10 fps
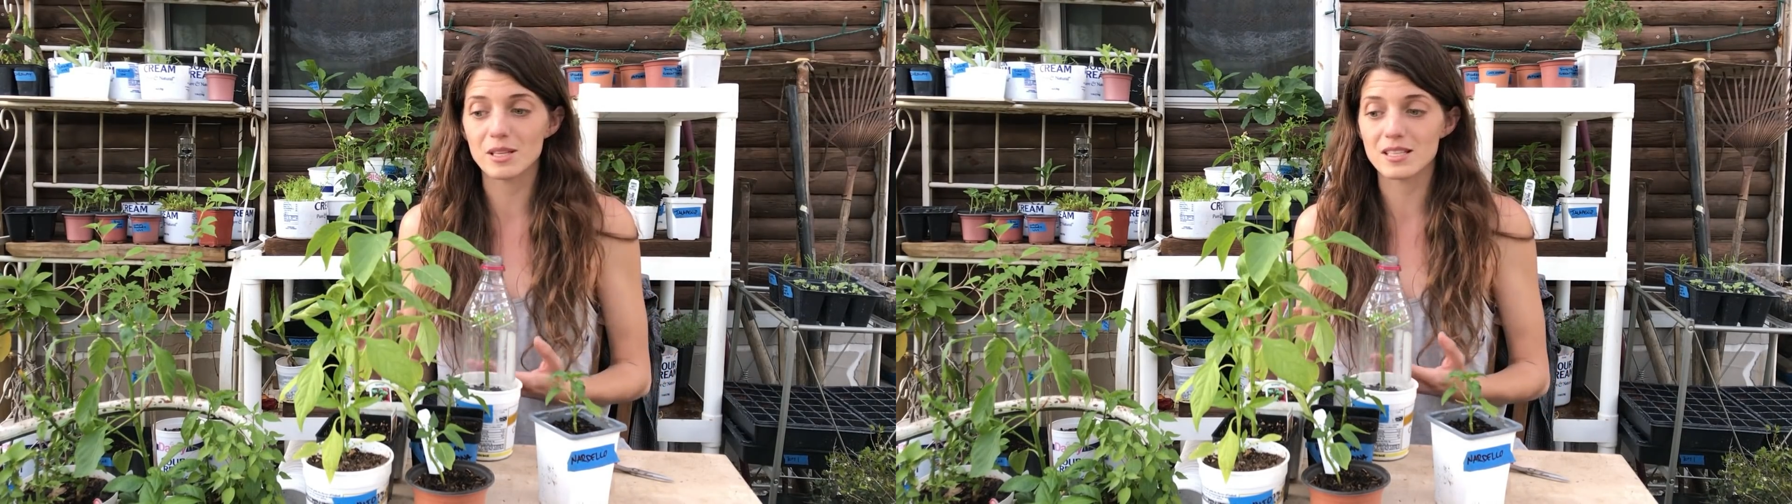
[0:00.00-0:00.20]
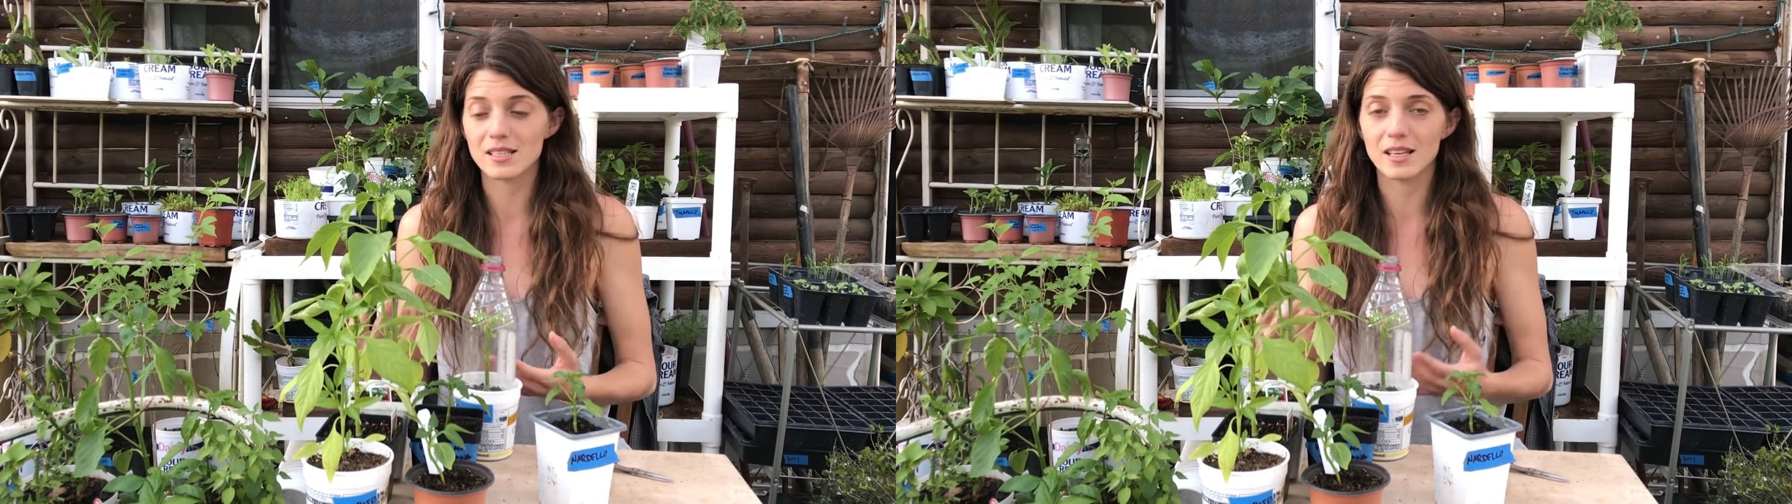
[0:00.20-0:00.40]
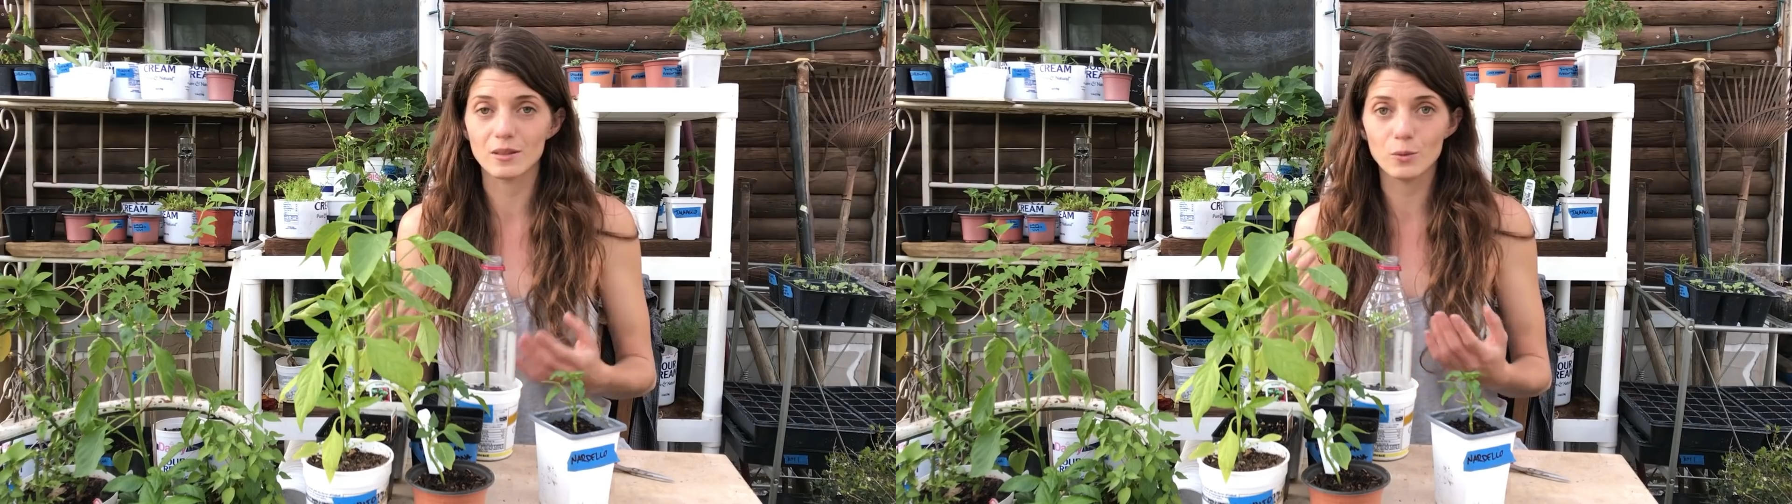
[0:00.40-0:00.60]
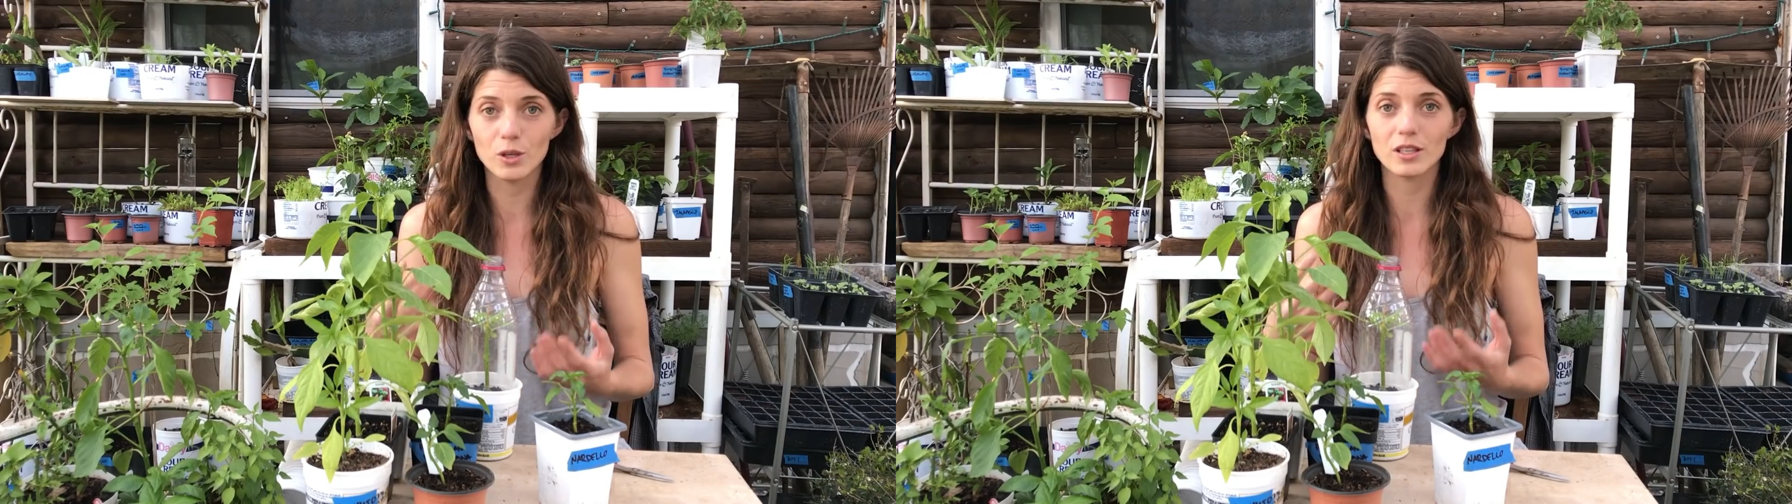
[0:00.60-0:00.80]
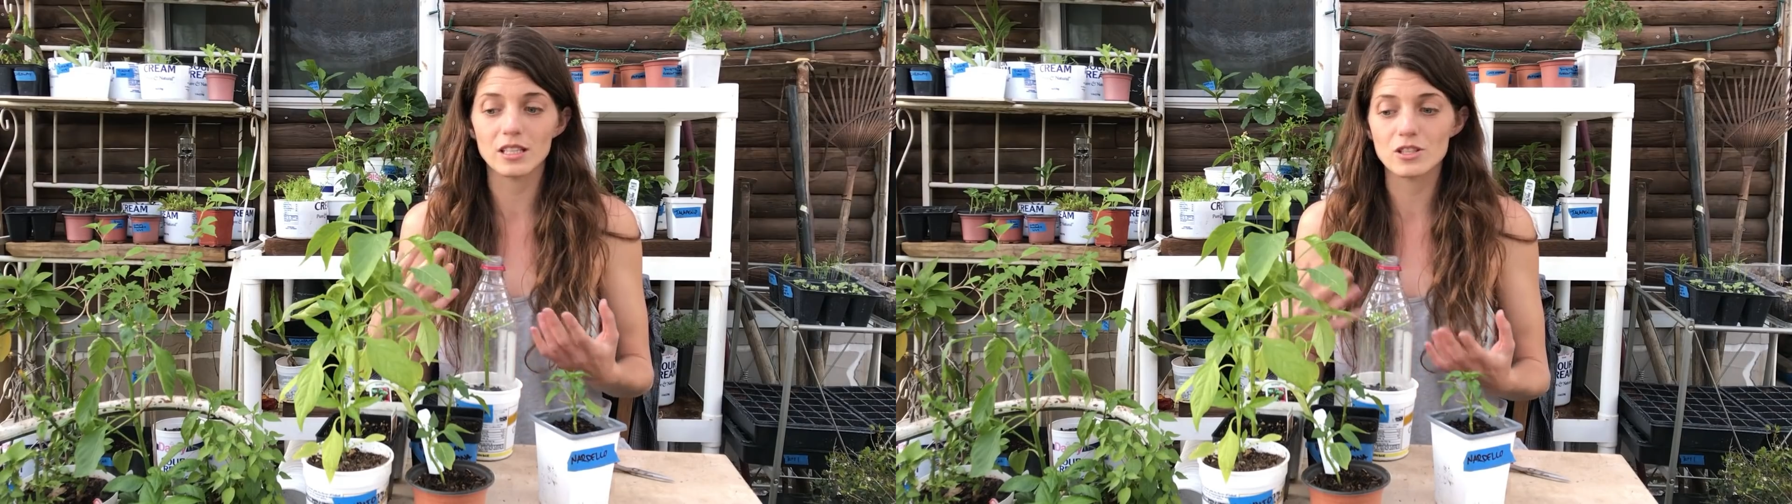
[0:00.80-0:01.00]
extent
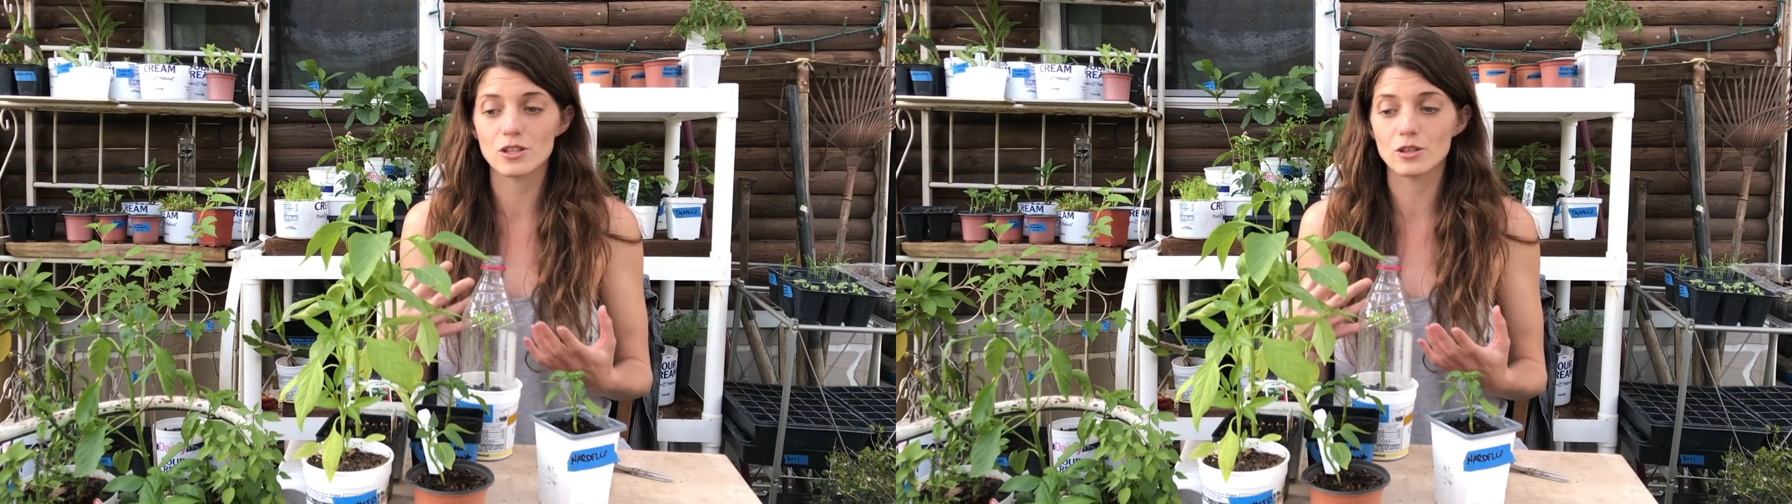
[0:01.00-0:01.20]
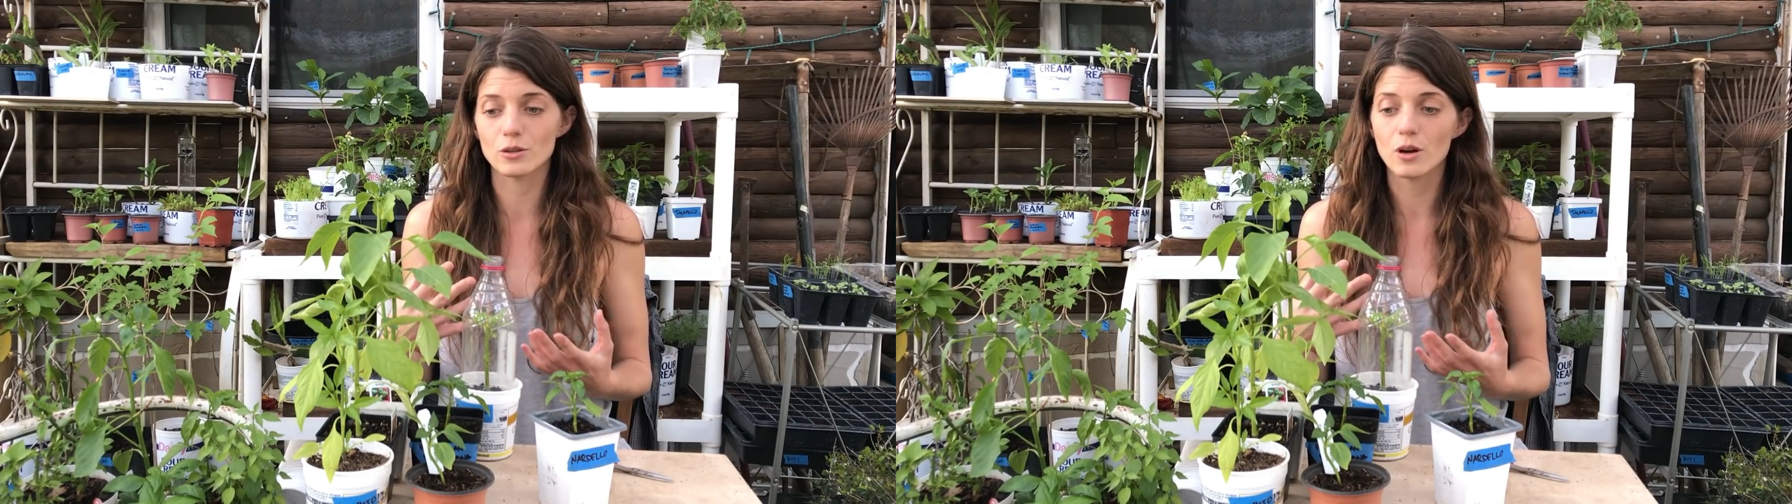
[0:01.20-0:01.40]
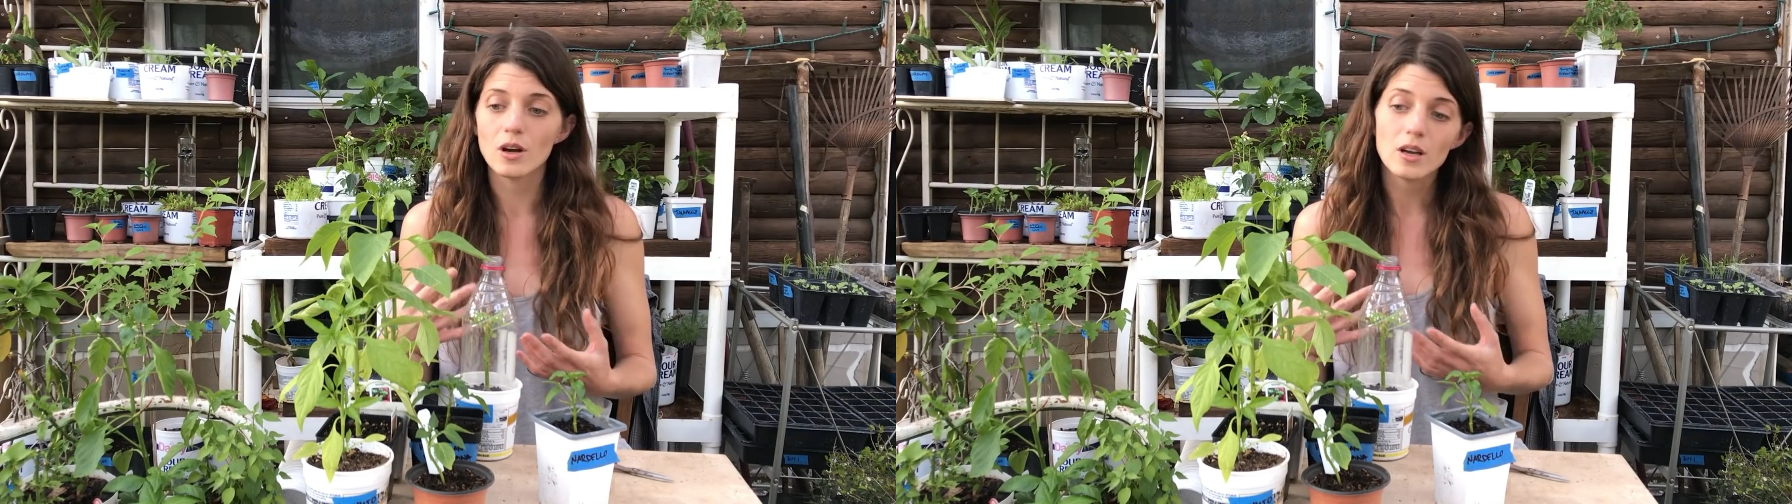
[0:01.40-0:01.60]
will get you,